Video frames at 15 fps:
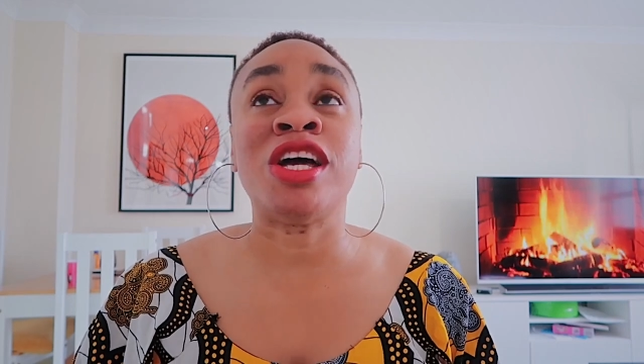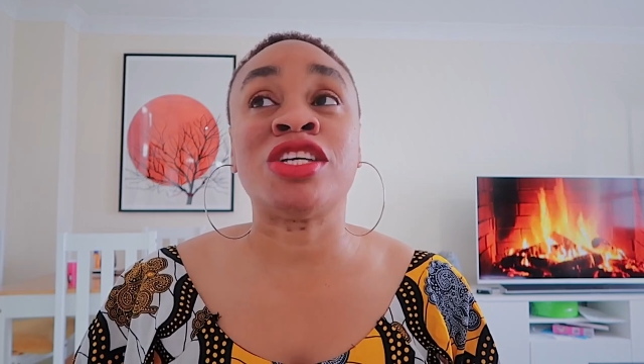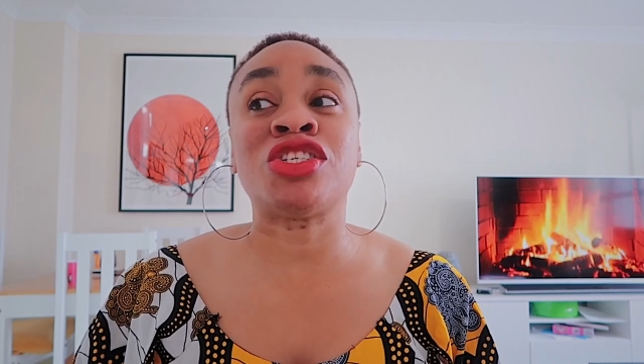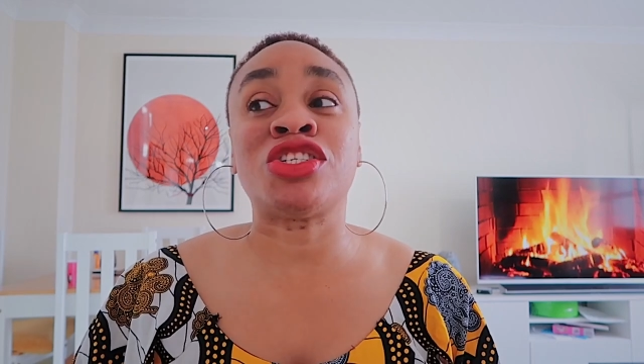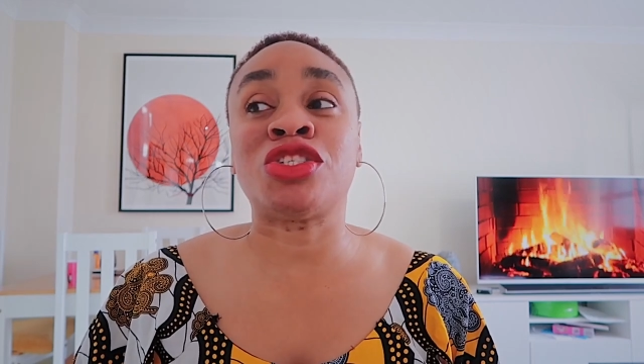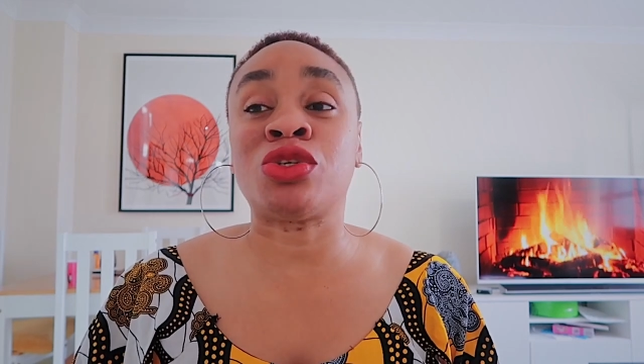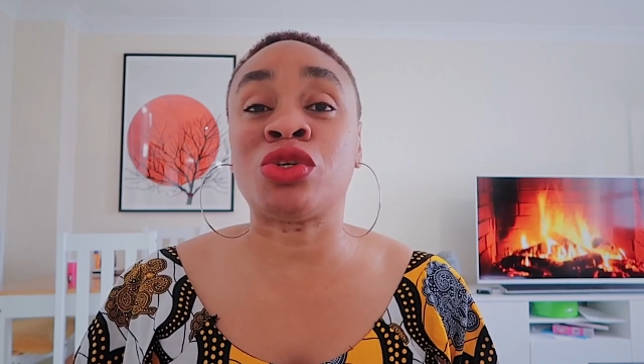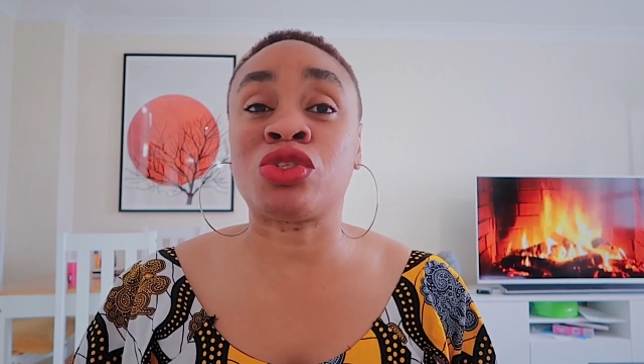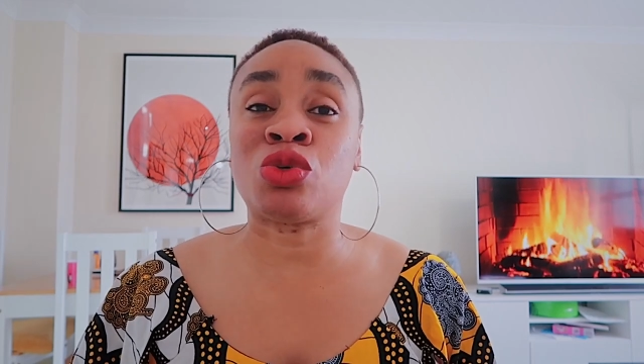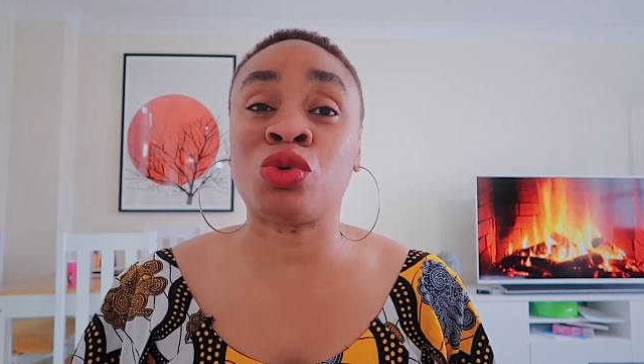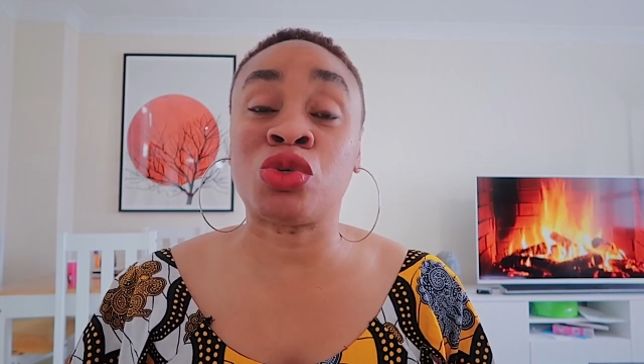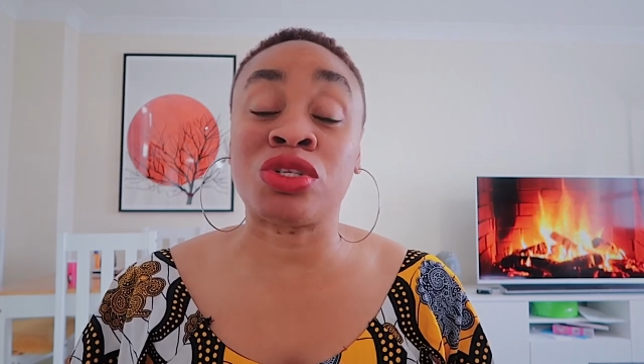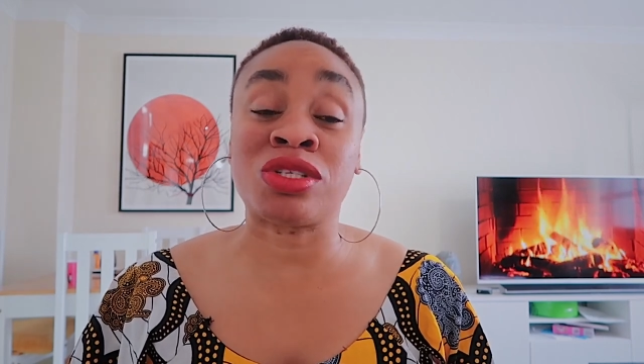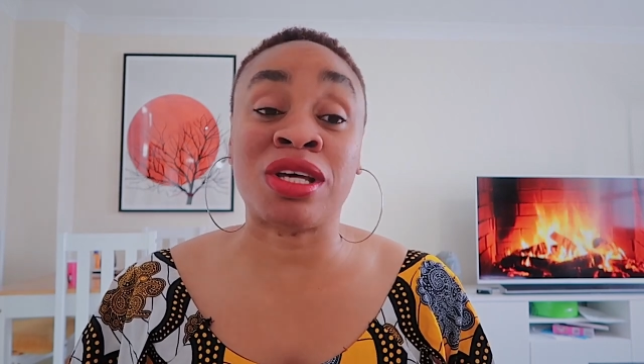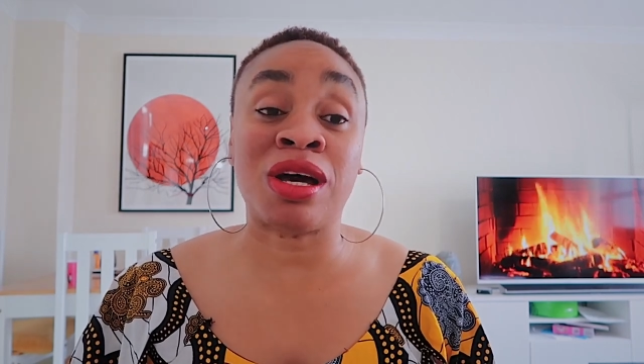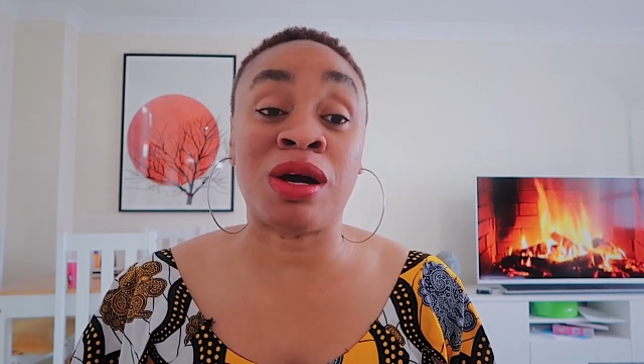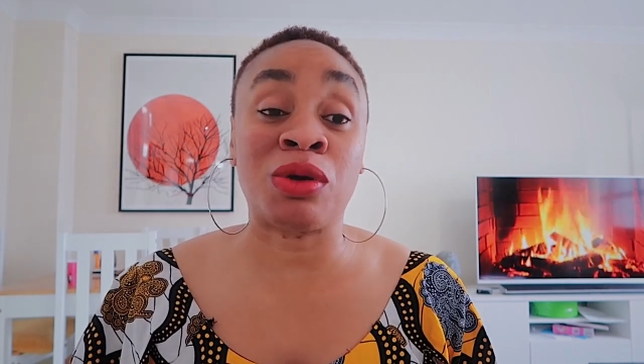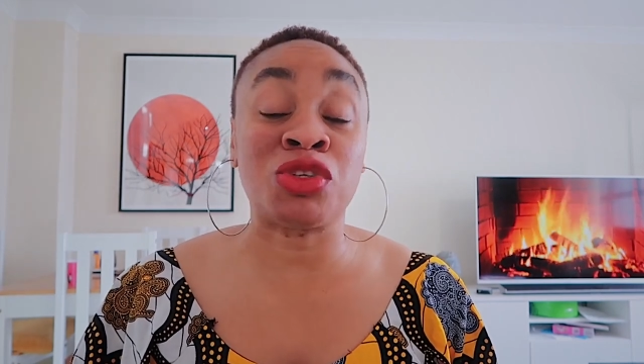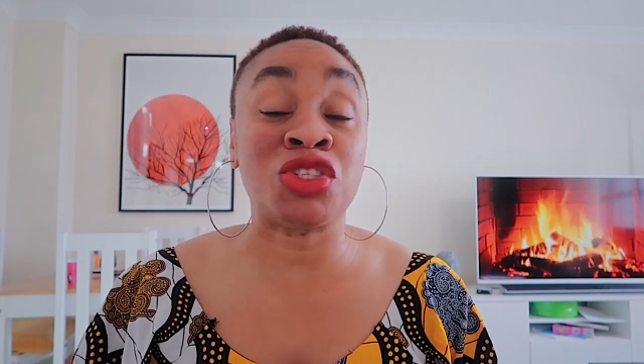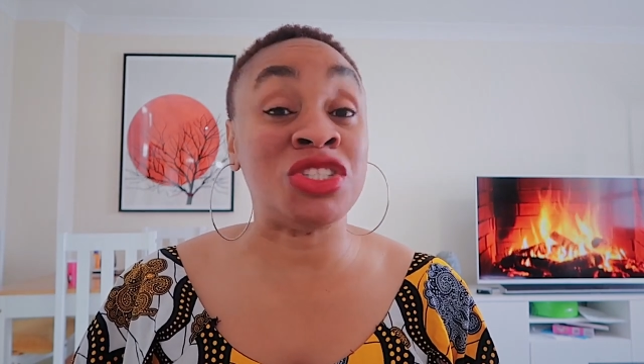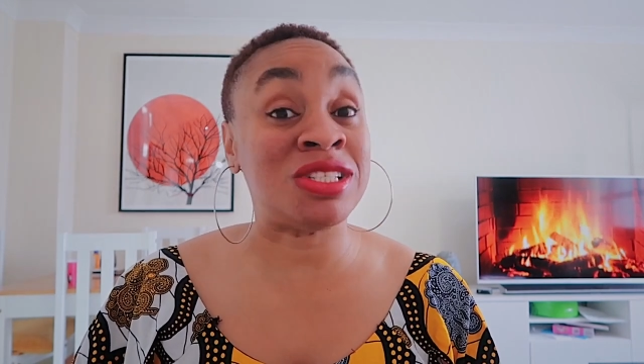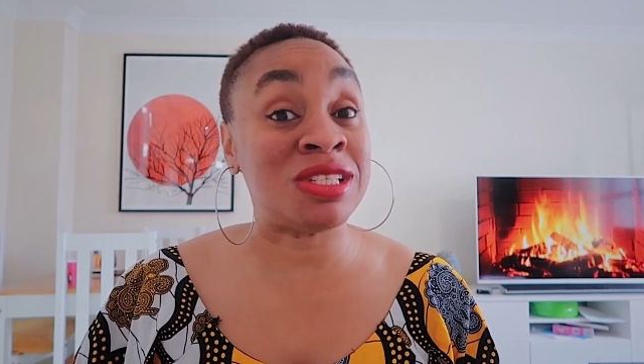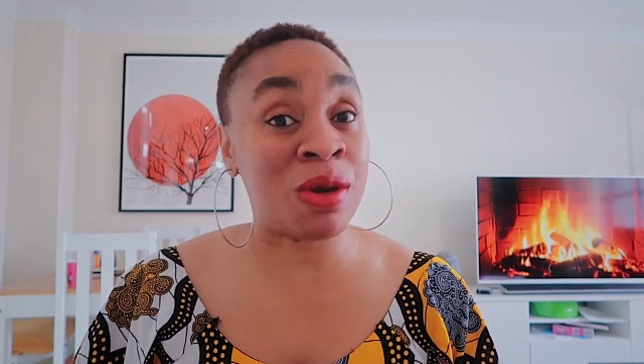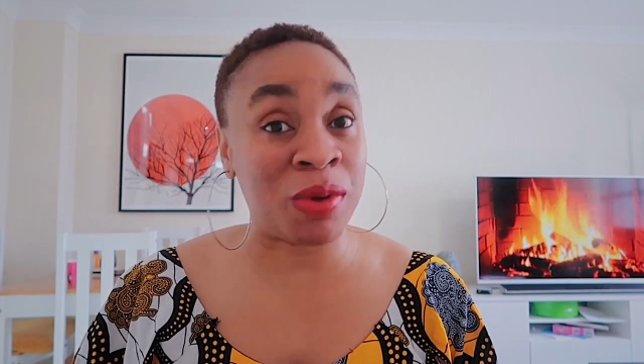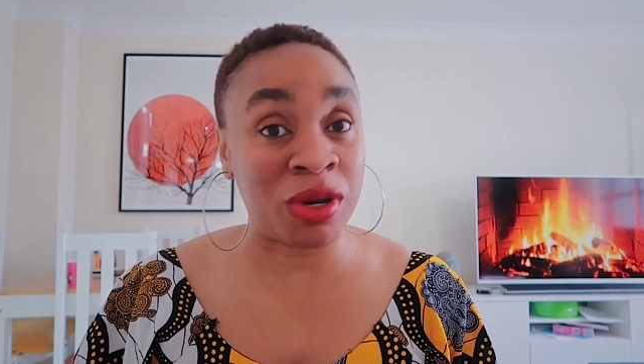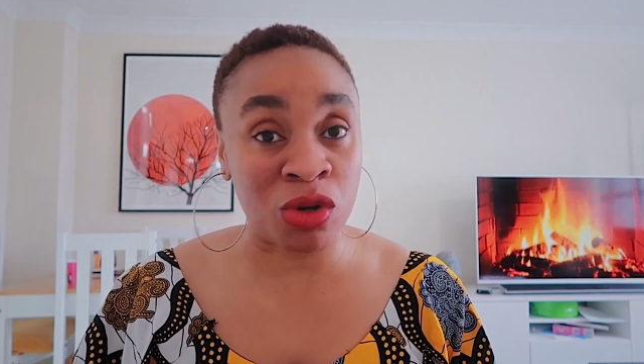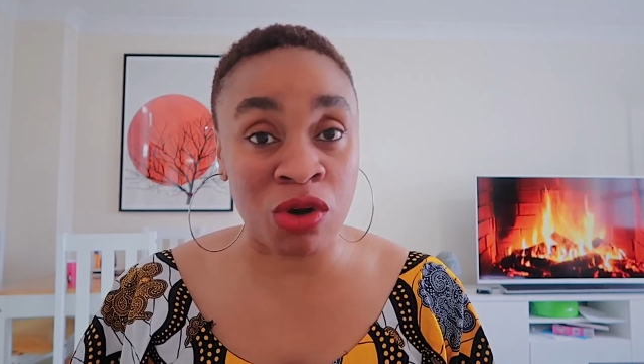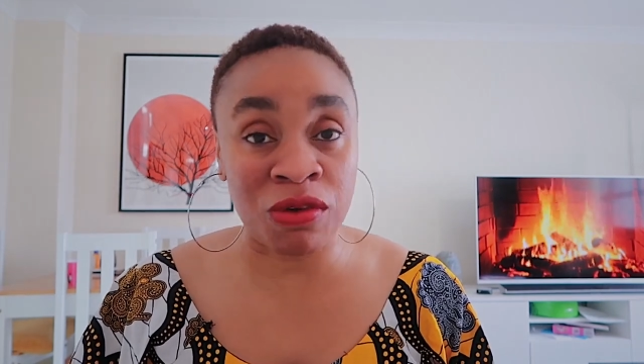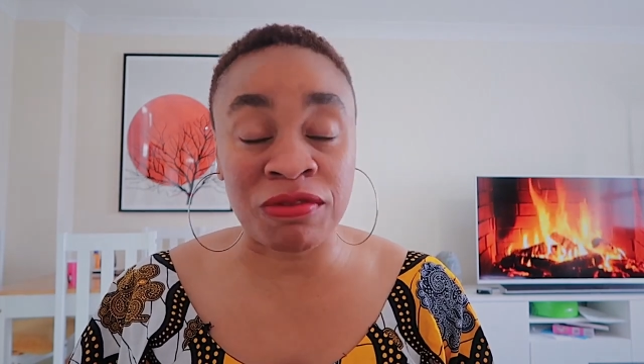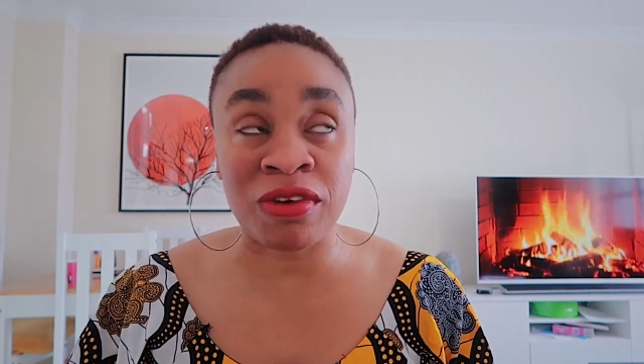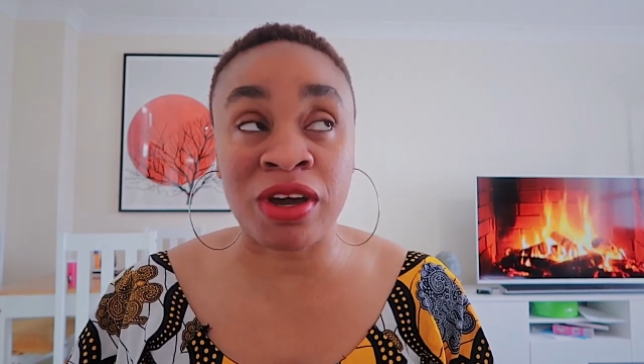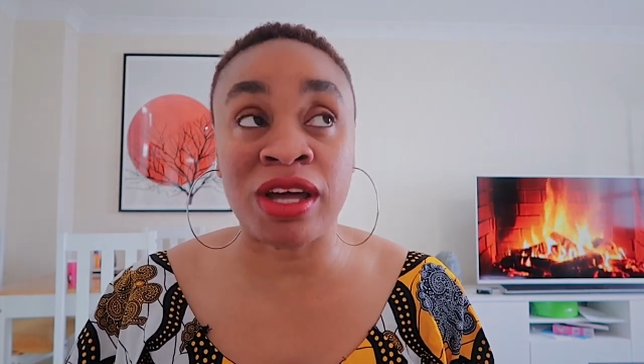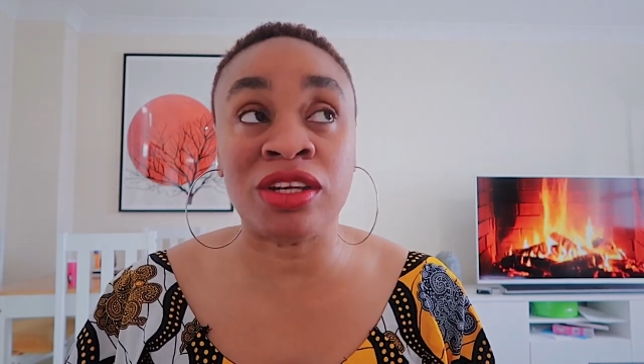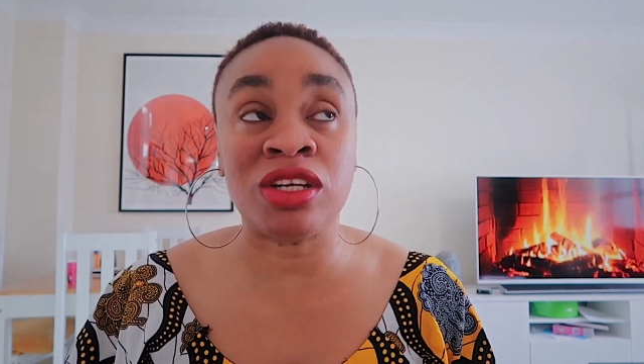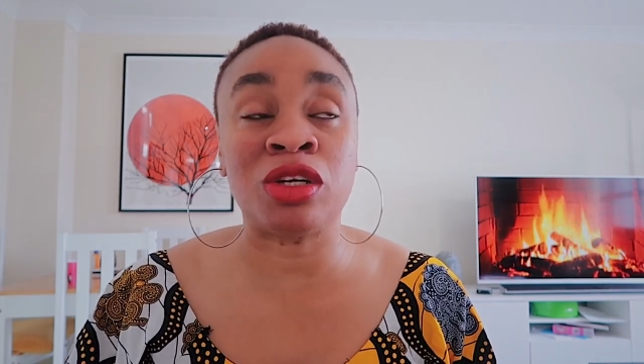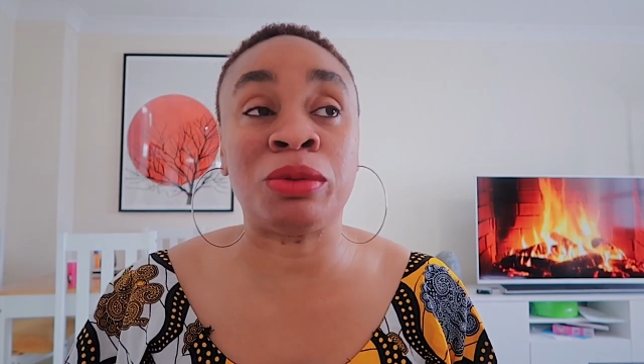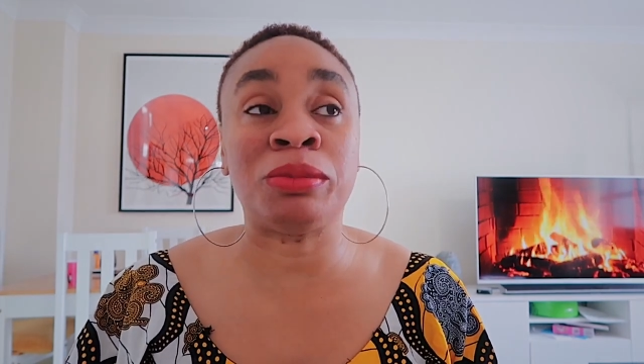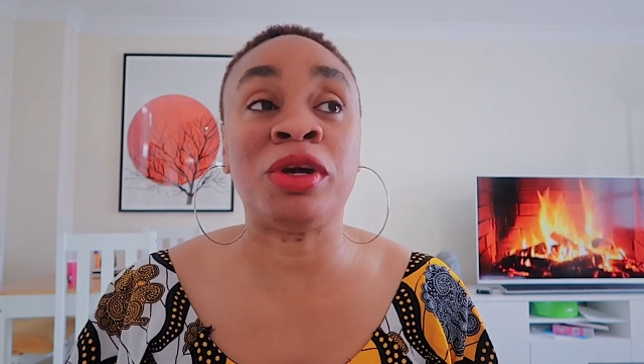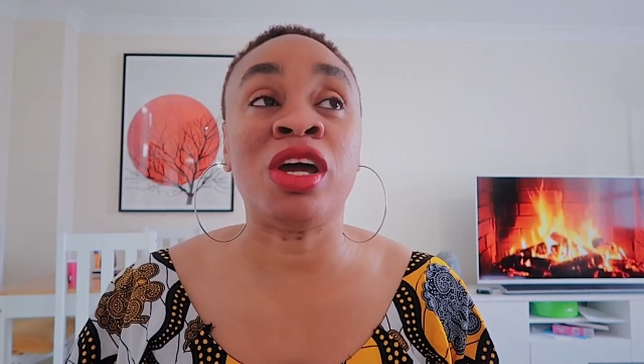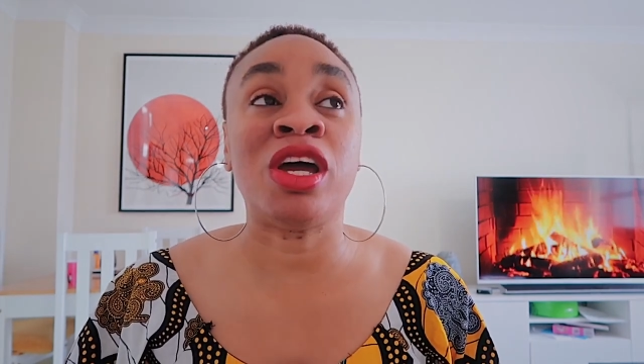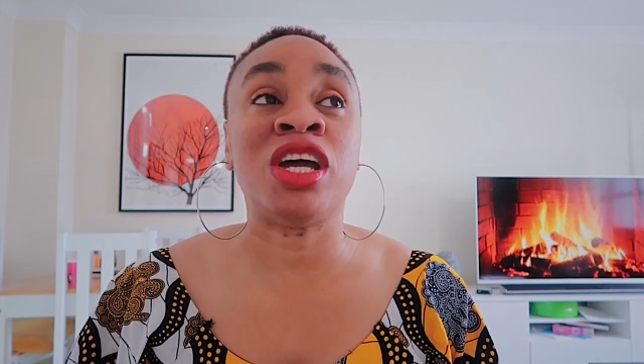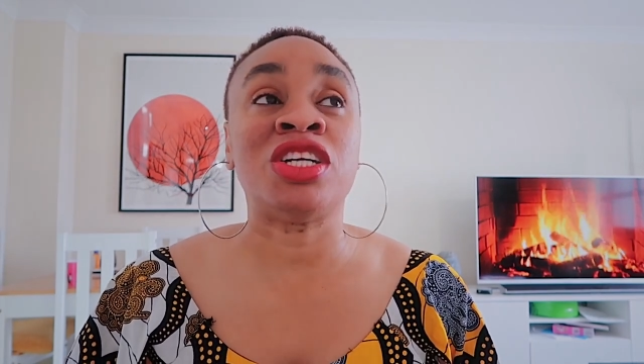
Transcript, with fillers: So she told us how she's now an orphan.